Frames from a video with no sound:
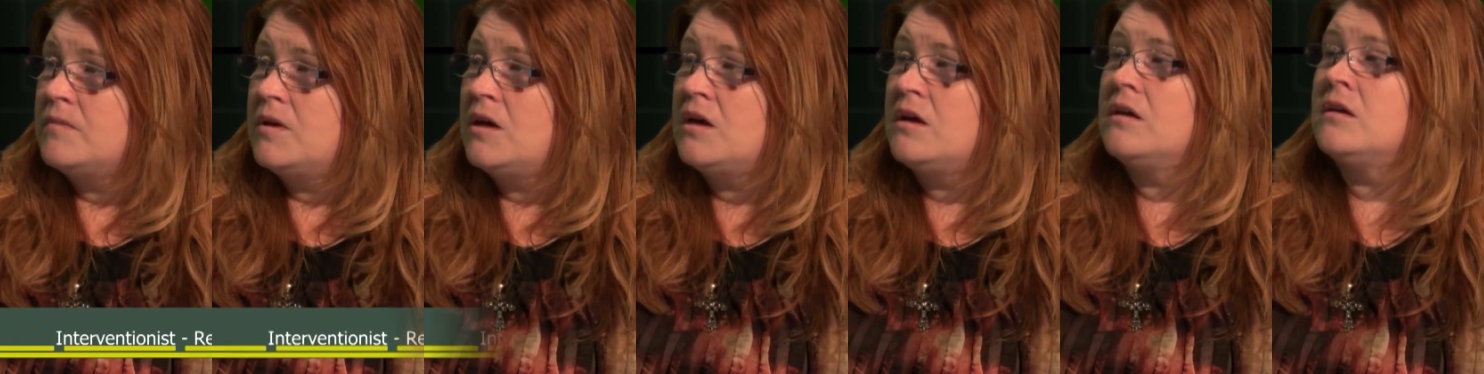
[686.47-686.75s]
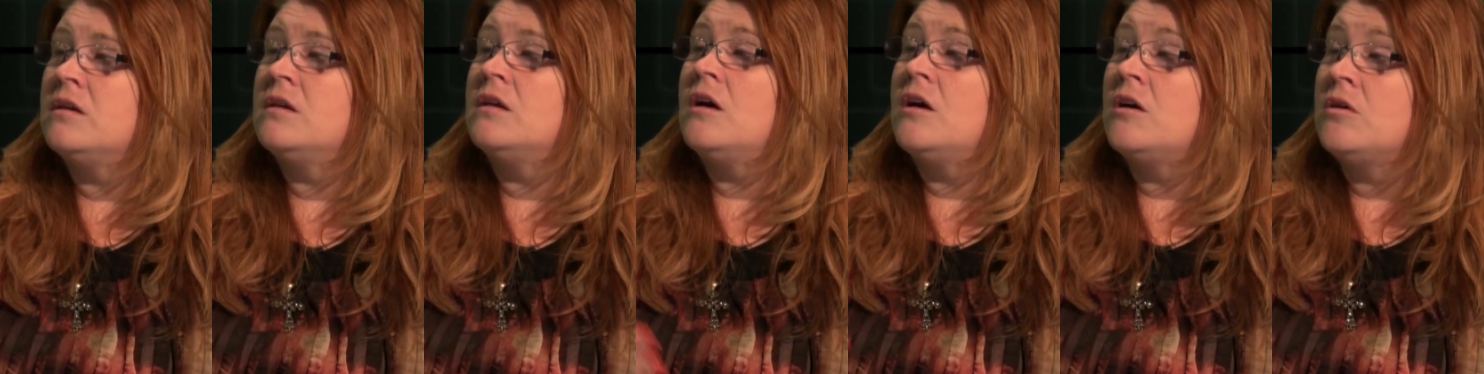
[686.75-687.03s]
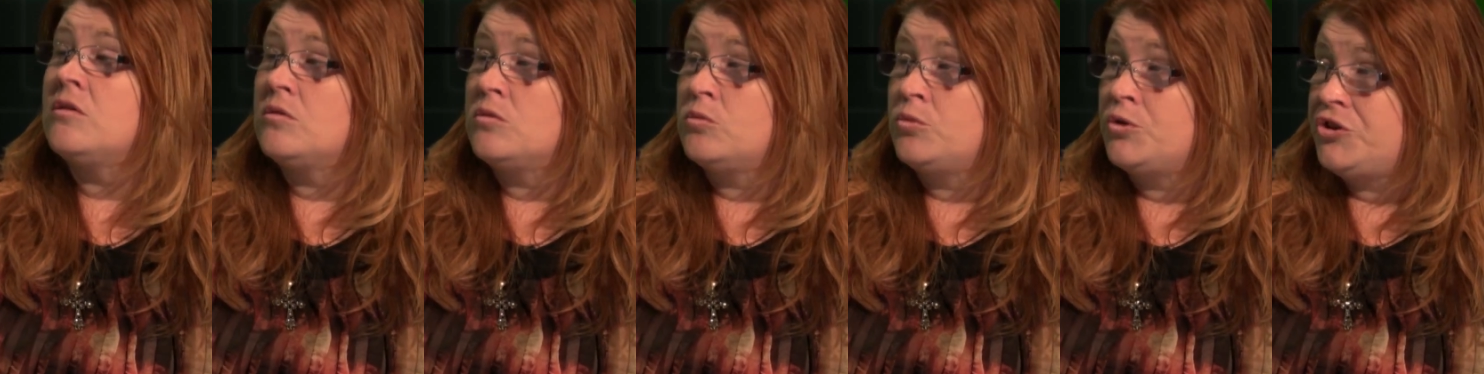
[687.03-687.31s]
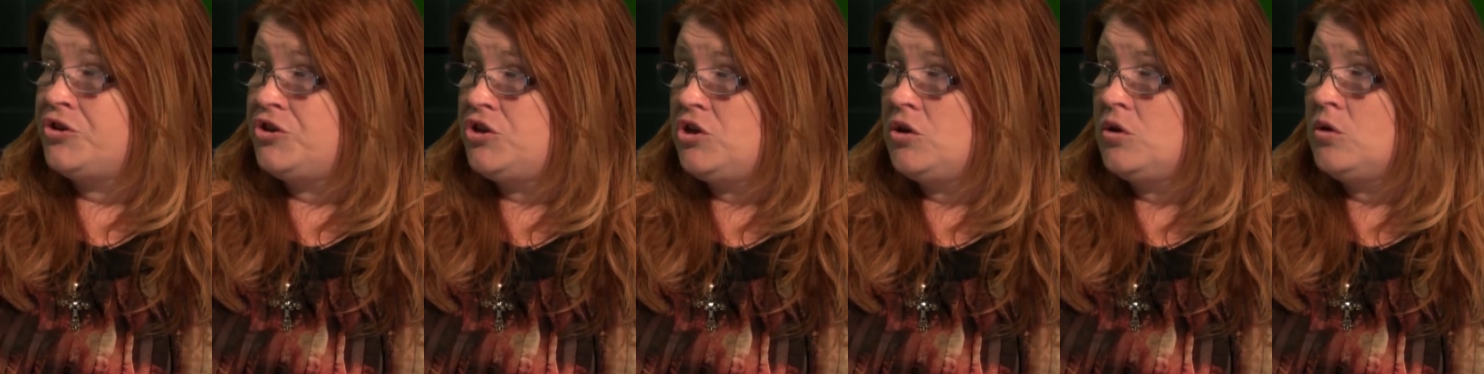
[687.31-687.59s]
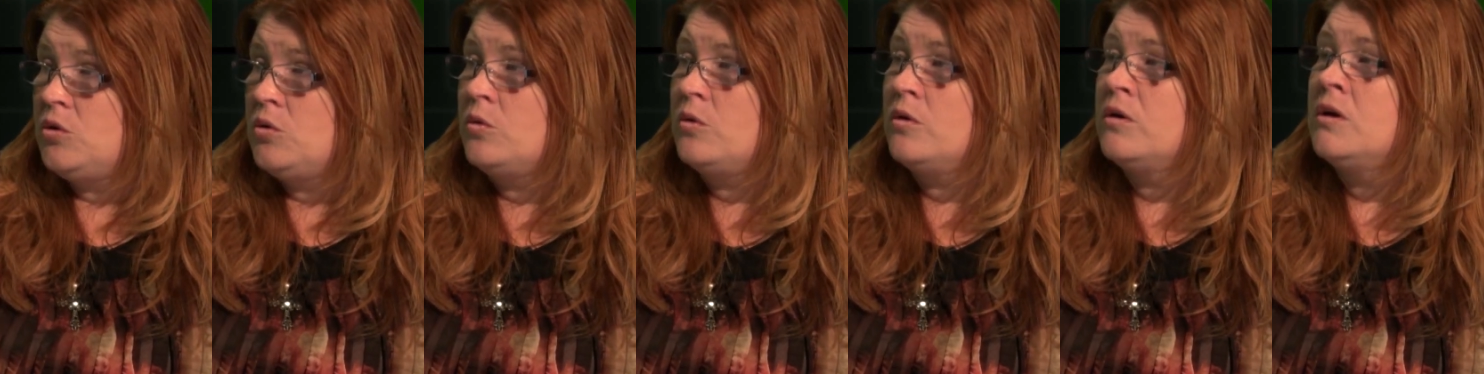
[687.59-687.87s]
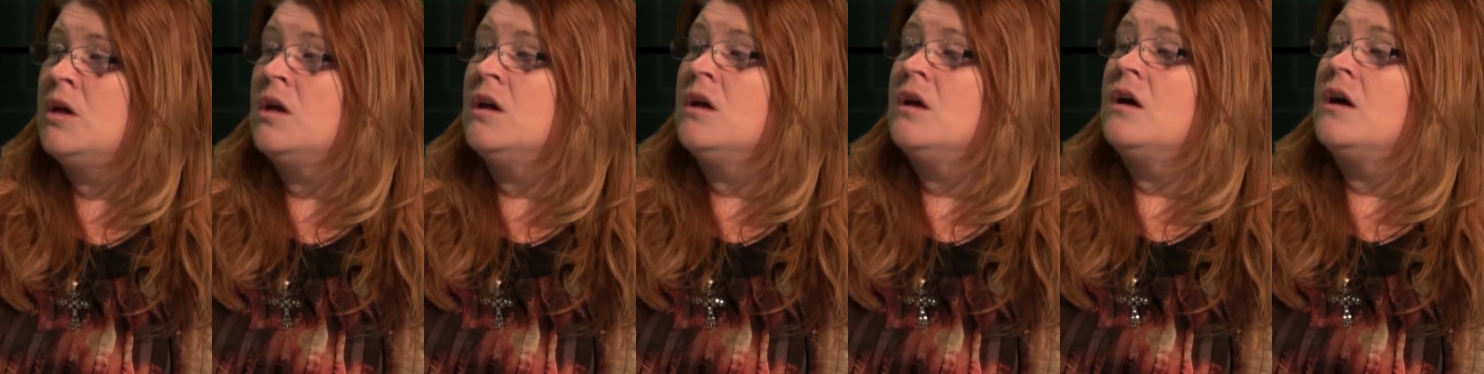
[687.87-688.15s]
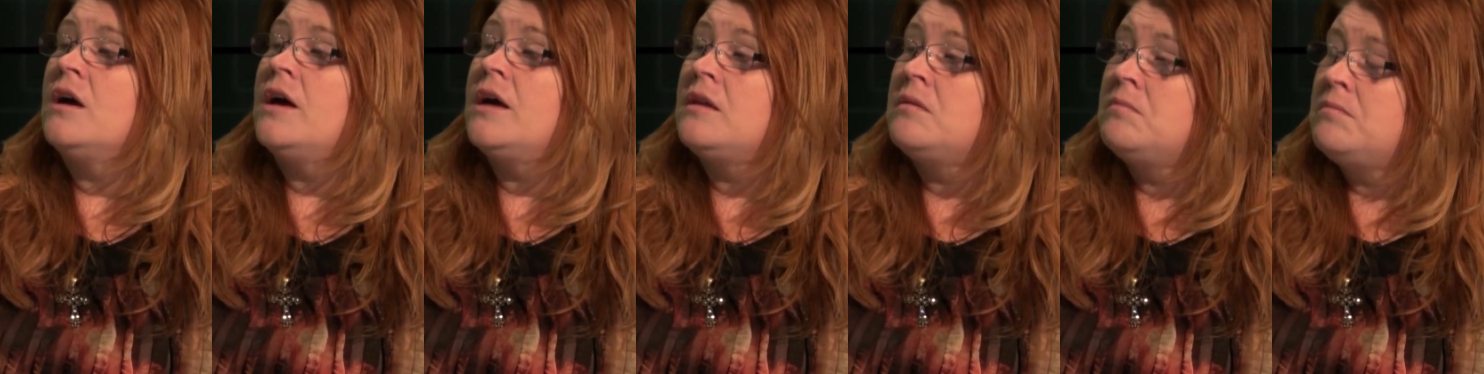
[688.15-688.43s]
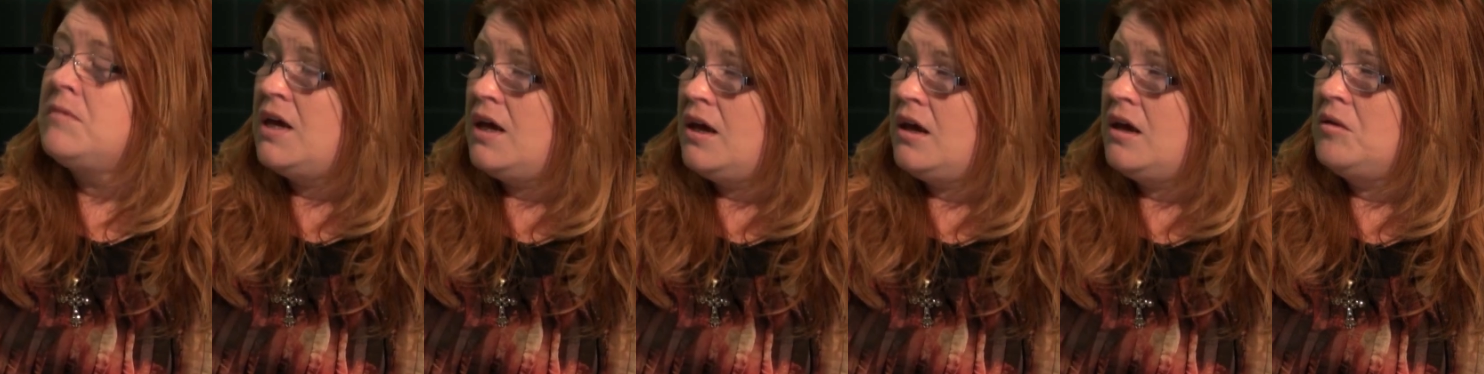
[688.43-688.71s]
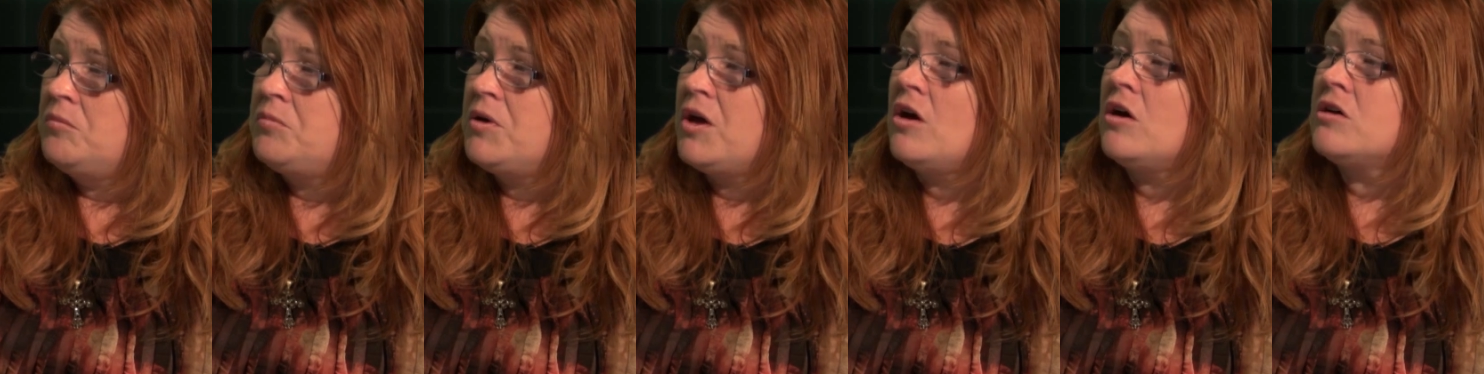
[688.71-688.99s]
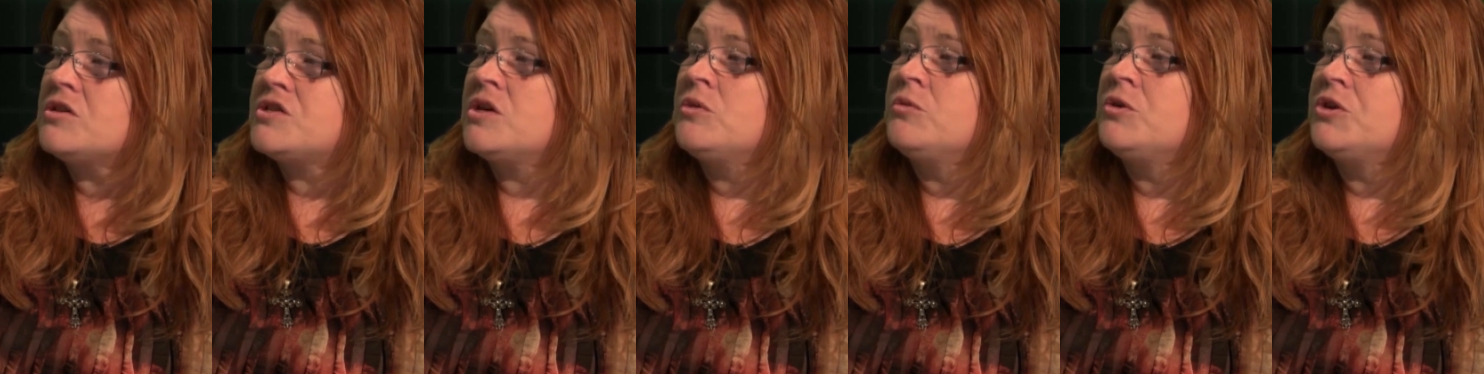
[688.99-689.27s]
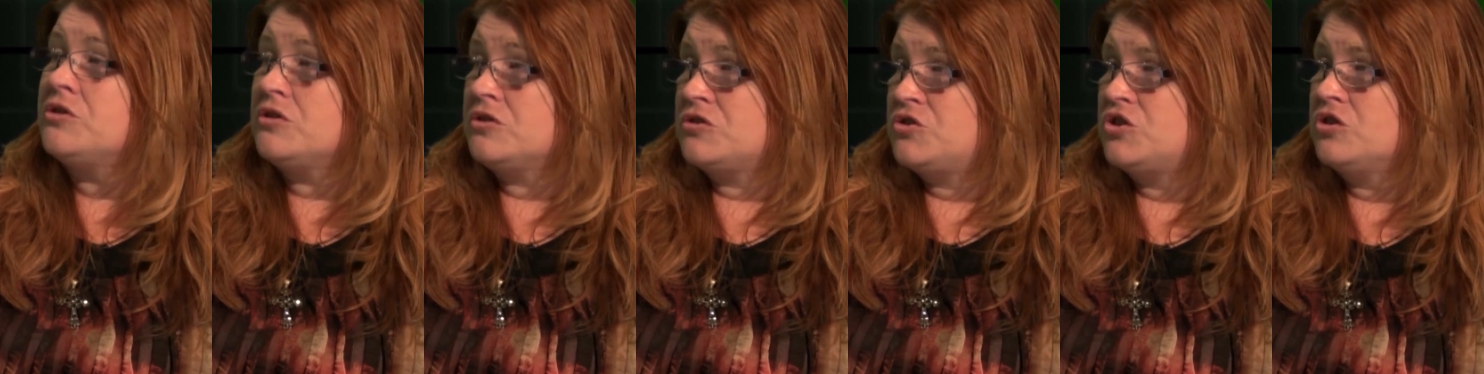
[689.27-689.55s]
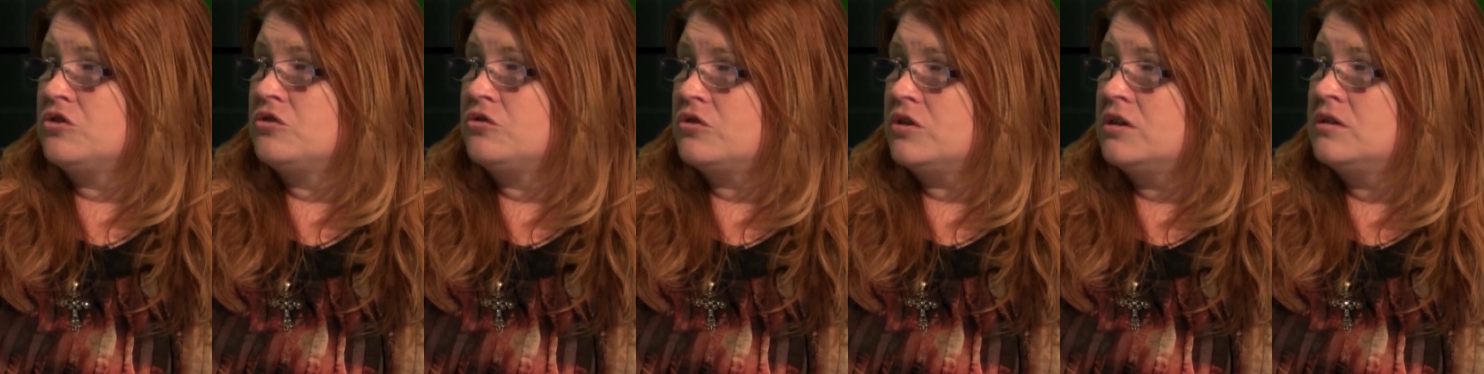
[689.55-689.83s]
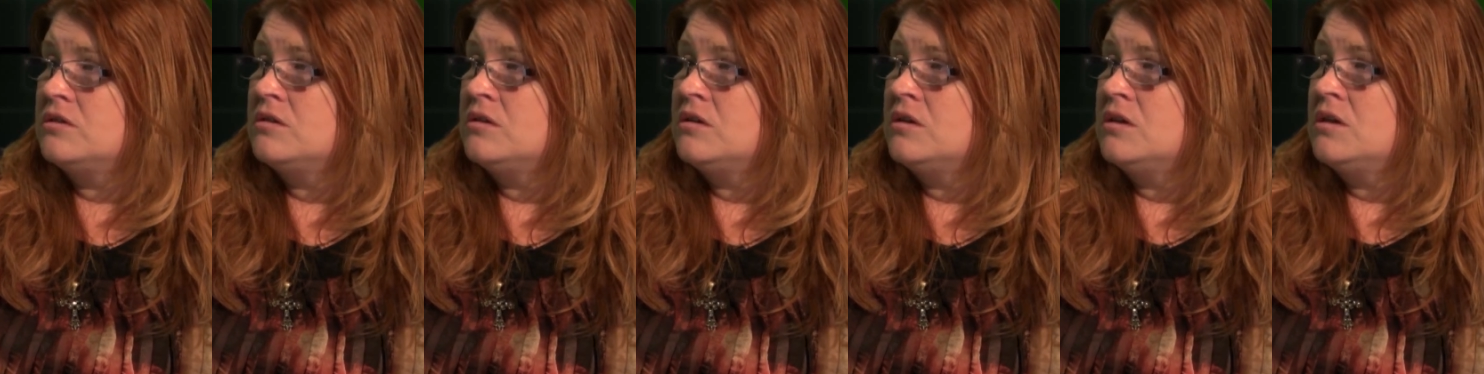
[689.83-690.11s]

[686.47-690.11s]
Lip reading: with you and me, but also with our children.